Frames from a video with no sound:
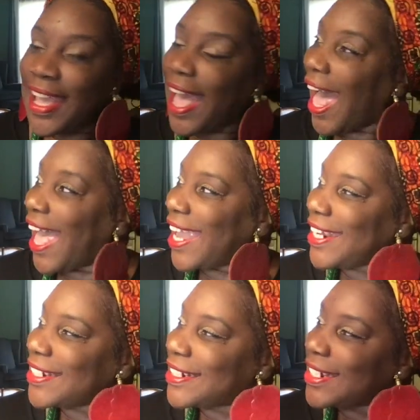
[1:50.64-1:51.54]

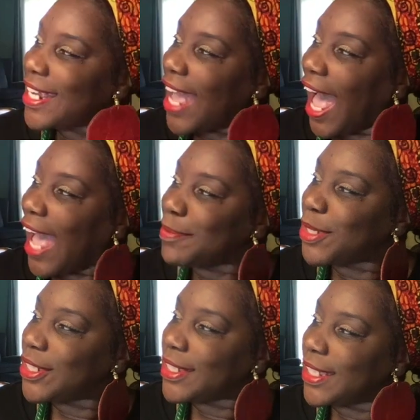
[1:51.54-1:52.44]
Hi, I'm
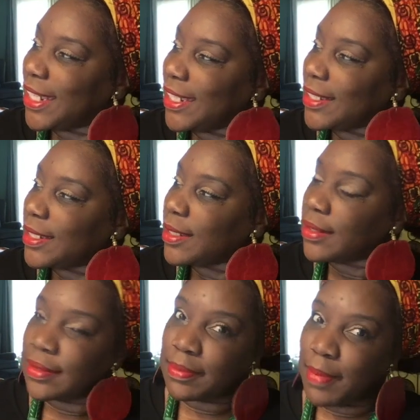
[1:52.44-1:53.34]
Cookie.
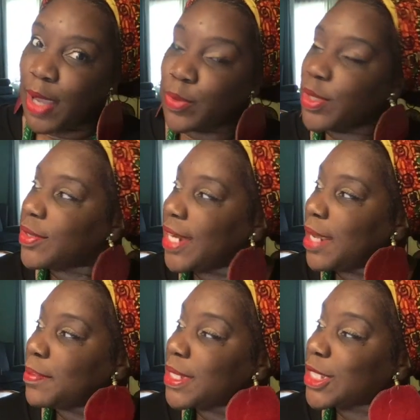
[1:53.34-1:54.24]
My real
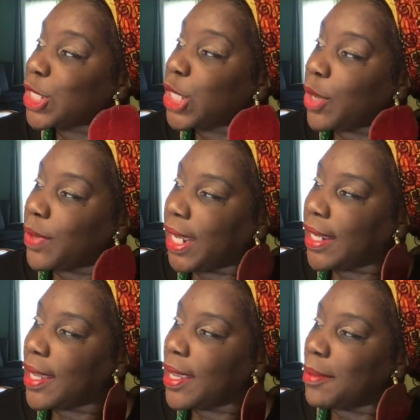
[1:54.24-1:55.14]
name is
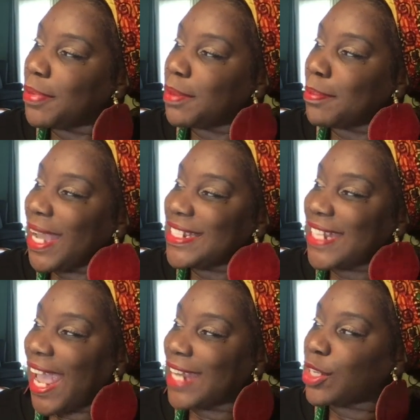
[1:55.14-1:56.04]
Chloe, but my
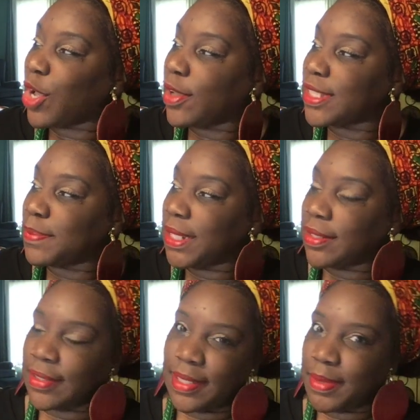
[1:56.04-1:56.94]
dad calls me
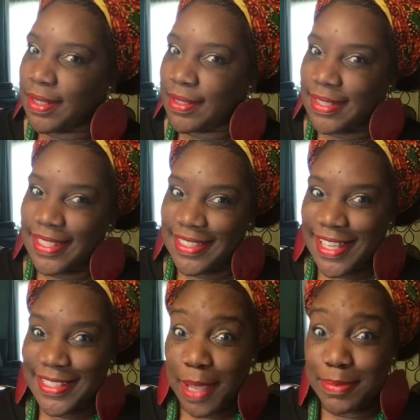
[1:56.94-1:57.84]
Cookie because he
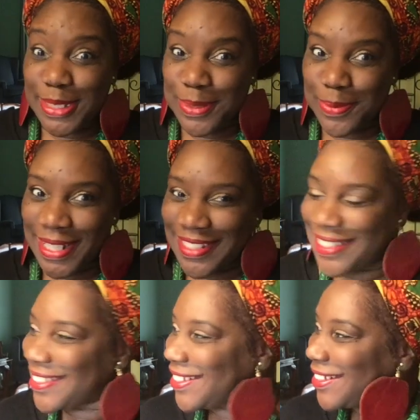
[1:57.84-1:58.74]
says I'm sweet.